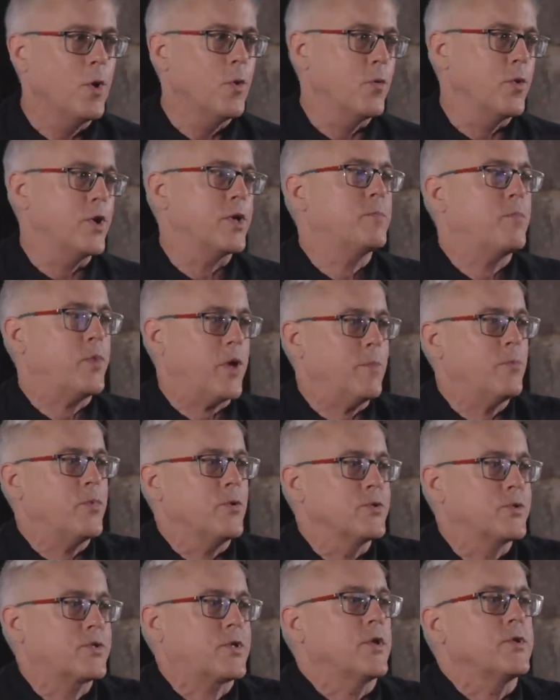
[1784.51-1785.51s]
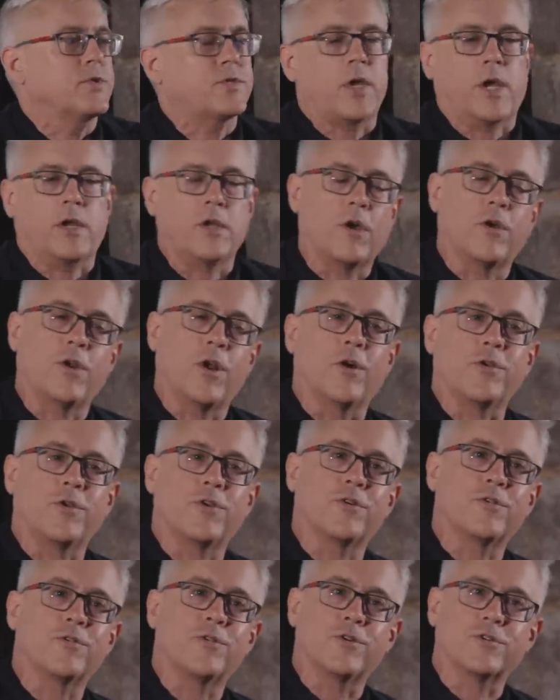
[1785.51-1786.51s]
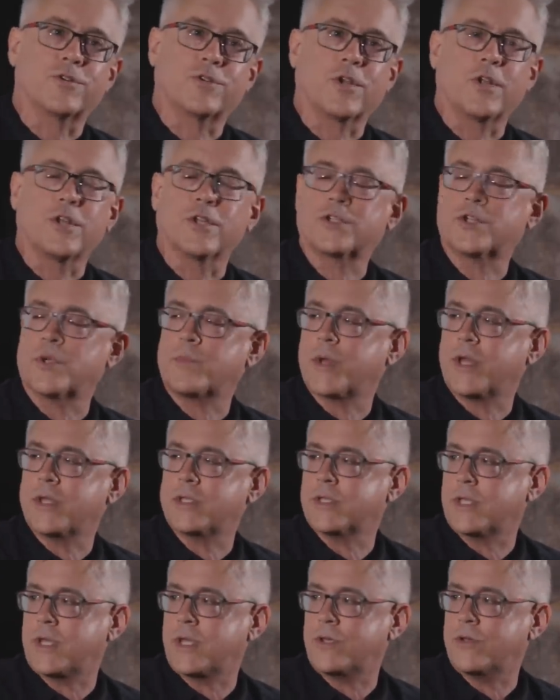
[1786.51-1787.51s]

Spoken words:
would people still say, no, you're still a chimpanzee,